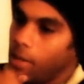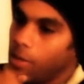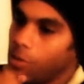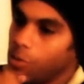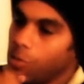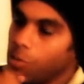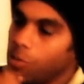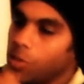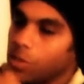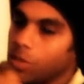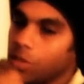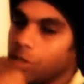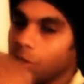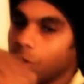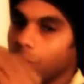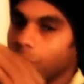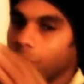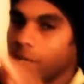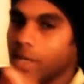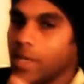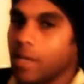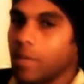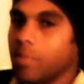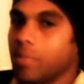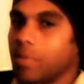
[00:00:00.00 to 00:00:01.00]
You could
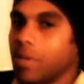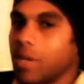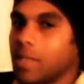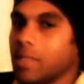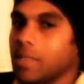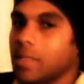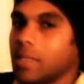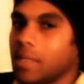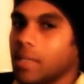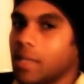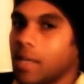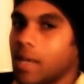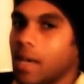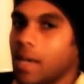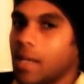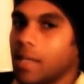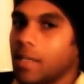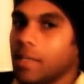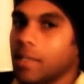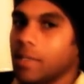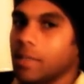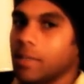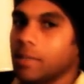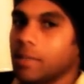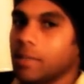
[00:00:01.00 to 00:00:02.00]
donate to Project
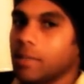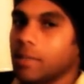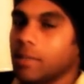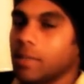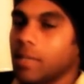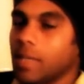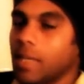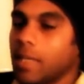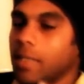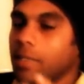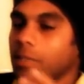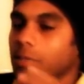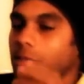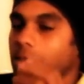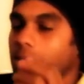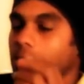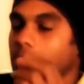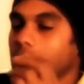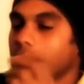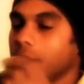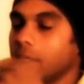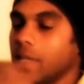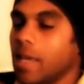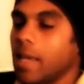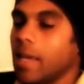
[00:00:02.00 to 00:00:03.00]
90s, and you
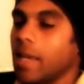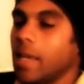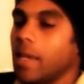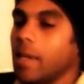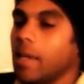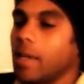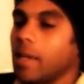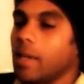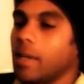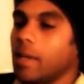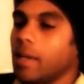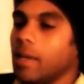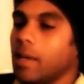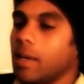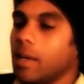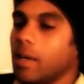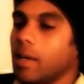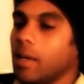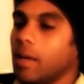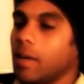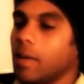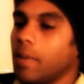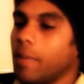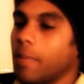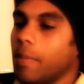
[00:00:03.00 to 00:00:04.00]
could say
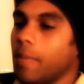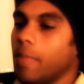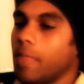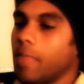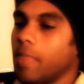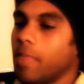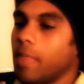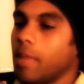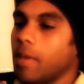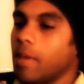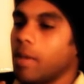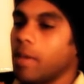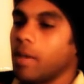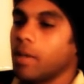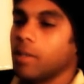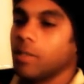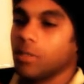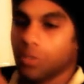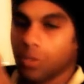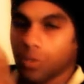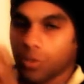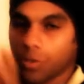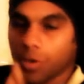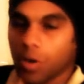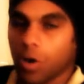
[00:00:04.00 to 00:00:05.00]
um,
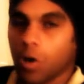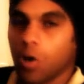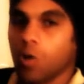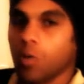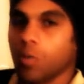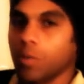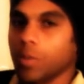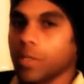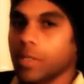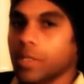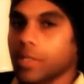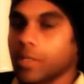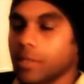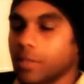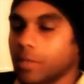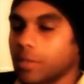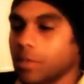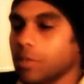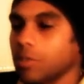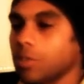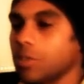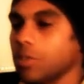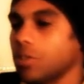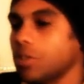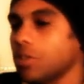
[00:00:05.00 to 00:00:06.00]
to the homeless.
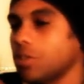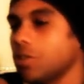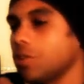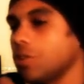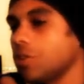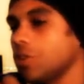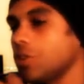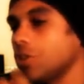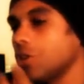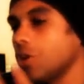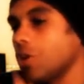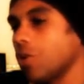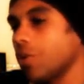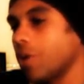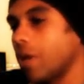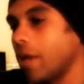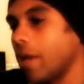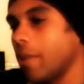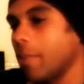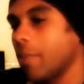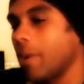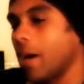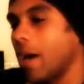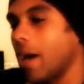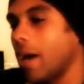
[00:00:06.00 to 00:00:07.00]
You could you could
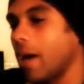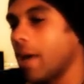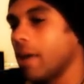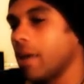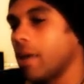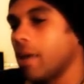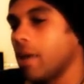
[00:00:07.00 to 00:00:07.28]
donate by